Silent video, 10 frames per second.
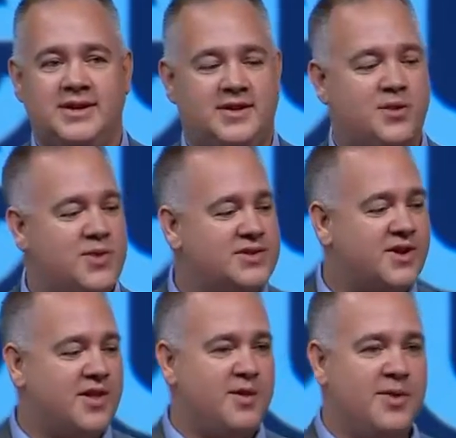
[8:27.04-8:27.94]
Then we
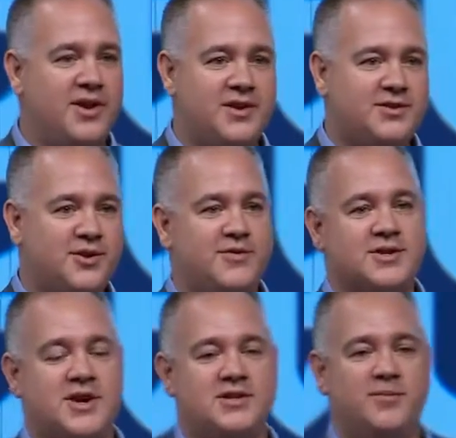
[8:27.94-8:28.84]
saw the ability to service
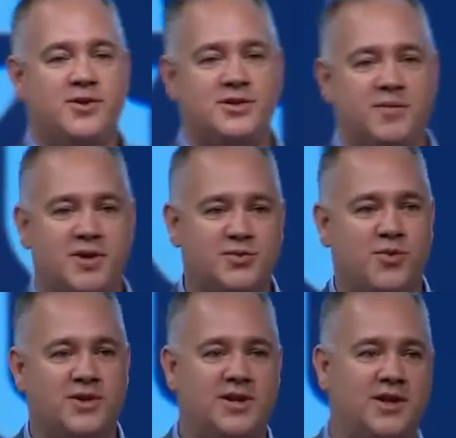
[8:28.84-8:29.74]
customers in a much
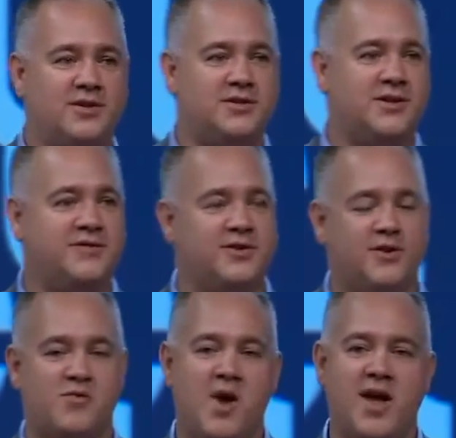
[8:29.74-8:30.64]
more intelligent
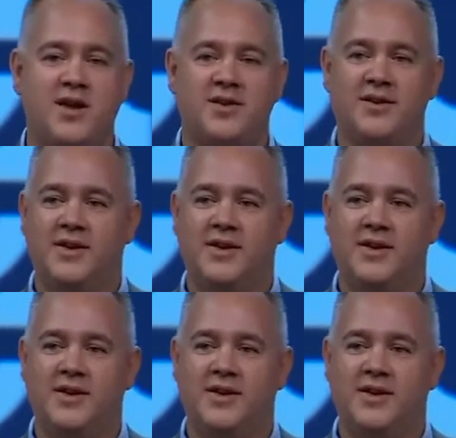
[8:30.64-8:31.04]
self-serve way,